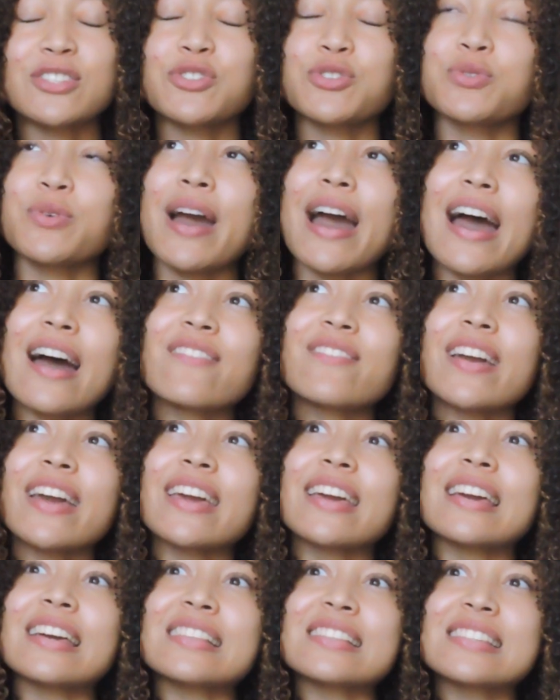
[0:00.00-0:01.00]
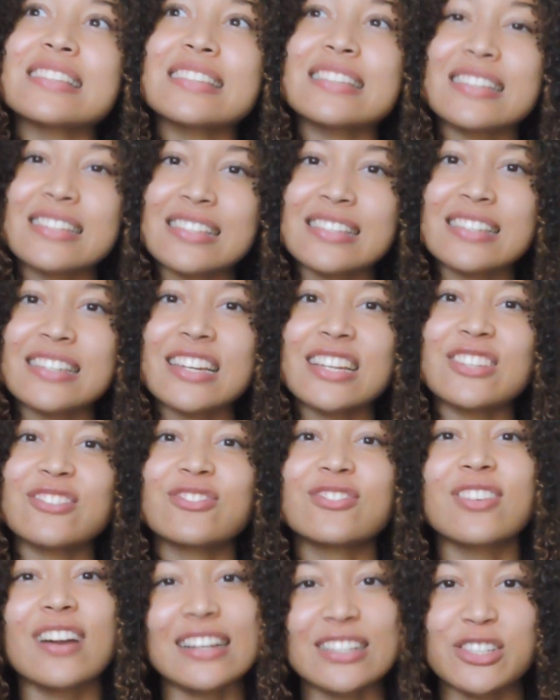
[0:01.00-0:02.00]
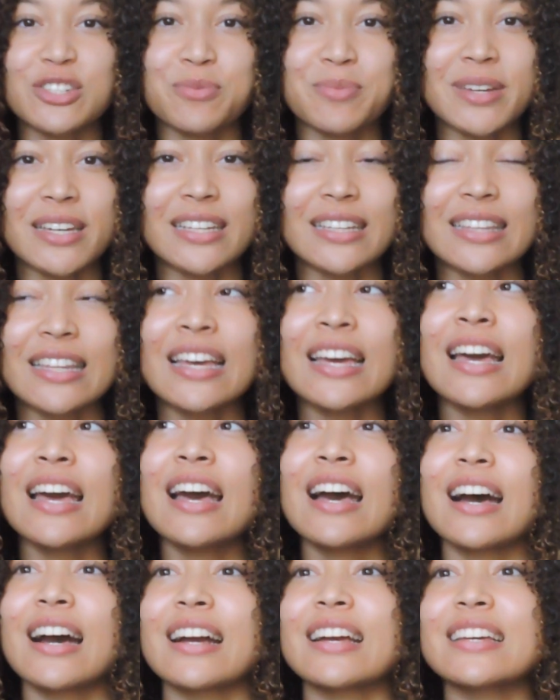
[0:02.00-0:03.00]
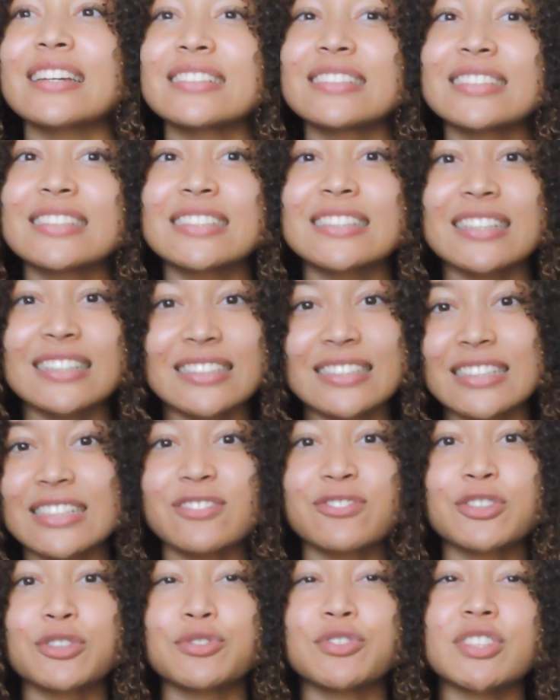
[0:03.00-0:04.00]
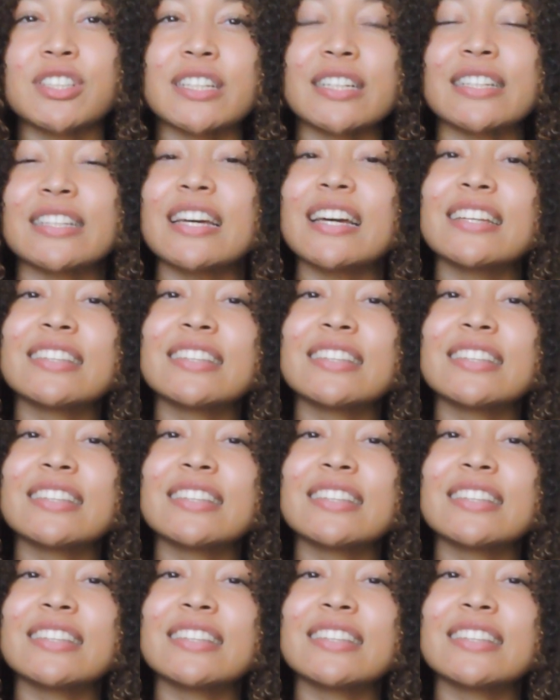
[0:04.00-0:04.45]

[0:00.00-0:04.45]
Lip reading: to have a consistent regimen, a consistent routine.